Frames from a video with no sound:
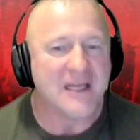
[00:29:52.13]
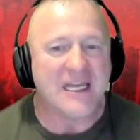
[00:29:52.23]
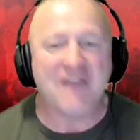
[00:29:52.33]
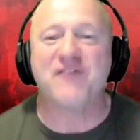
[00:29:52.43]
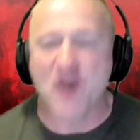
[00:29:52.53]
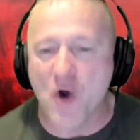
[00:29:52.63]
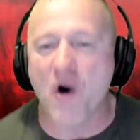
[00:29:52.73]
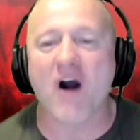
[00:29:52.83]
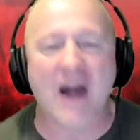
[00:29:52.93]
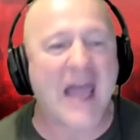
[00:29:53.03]
If you
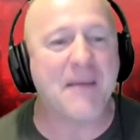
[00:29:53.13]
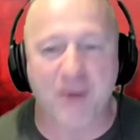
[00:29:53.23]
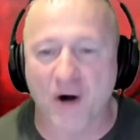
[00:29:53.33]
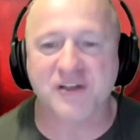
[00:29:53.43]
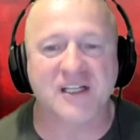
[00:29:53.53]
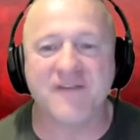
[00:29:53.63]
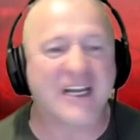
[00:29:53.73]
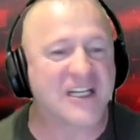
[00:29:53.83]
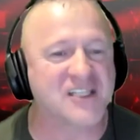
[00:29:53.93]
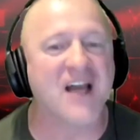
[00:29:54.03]
are a person
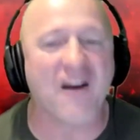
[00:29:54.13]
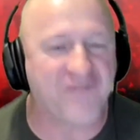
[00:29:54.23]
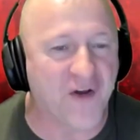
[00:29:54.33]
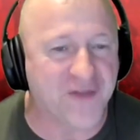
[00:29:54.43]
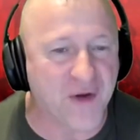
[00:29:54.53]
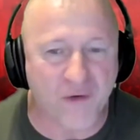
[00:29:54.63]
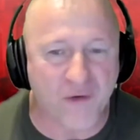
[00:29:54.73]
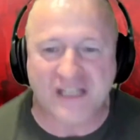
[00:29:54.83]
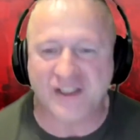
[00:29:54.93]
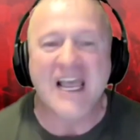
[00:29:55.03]
that is not filthy
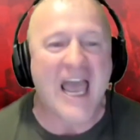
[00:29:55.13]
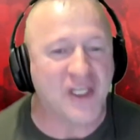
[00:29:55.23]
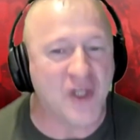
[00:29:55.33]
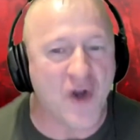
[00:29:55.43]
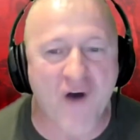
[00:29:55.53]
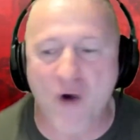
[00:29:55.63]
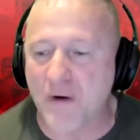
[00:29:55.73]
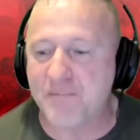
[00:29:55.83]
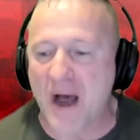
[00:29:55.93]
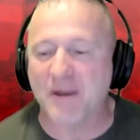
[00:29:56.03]
rich and you vote
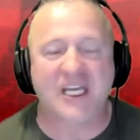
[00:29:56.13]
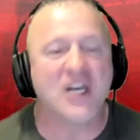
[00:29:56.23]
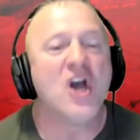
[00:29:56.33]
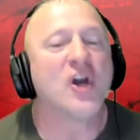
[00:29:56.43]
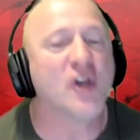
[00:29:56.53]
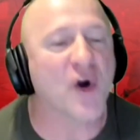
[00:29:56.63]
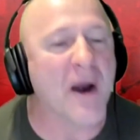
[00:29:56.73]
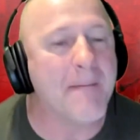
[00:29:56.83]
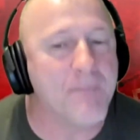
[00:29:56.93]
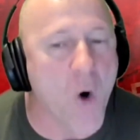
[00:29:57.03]
Republican, you're
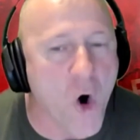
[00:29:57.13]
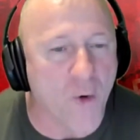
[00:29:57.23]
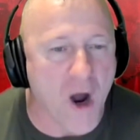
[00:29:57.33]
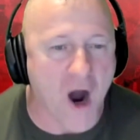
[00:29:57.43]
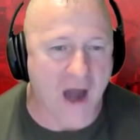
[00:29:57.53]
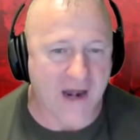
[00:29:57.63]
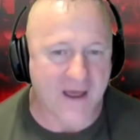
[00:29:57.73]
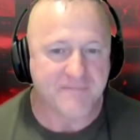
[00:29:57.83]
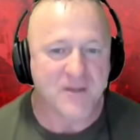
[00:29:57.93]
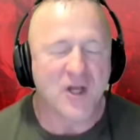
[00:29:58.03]
a
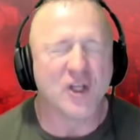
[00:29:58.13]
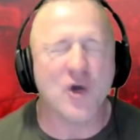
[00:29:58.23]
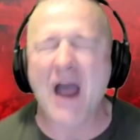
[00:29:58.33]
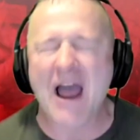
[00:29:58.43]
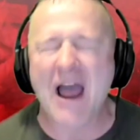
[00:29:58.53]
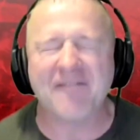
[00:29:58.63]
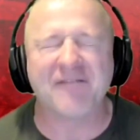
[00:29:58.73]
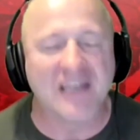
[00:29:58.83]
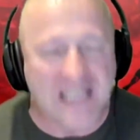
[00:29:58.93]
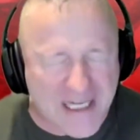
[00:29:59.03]
moron. You have
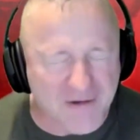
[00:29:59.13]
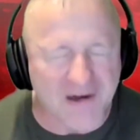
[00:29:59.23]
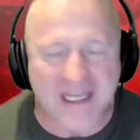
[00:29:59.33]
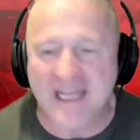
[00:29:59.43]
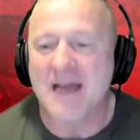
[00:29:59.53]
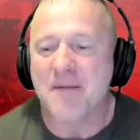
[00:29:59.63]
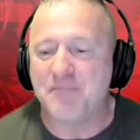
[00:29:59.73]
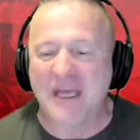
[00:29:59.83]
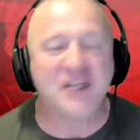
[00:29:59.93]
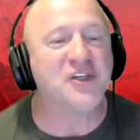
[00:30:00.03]
literally
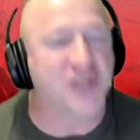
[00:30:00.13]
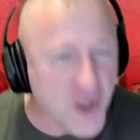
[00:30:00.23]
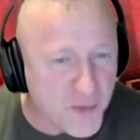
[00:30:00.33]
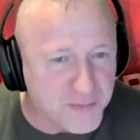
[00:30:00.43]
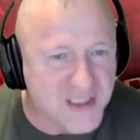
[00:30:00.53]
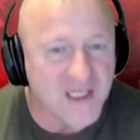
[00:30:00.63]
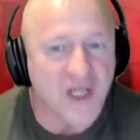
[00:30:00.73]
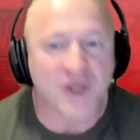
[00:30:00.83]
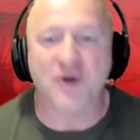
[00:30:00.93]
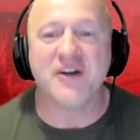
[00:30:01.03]
been duped.
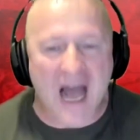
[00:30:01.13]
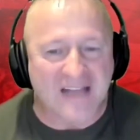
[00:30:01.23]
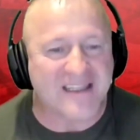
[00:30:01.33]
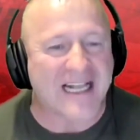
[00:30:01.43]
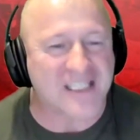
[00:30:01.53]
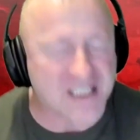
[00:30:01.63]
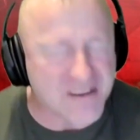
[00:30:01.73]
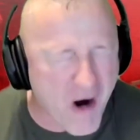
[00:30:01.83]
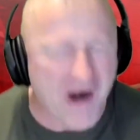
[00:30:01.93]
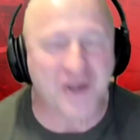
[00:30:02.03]
You're not that
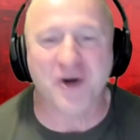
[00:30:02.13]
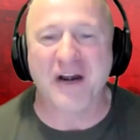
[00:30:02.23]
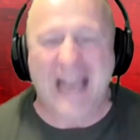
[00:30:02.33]
smart. You're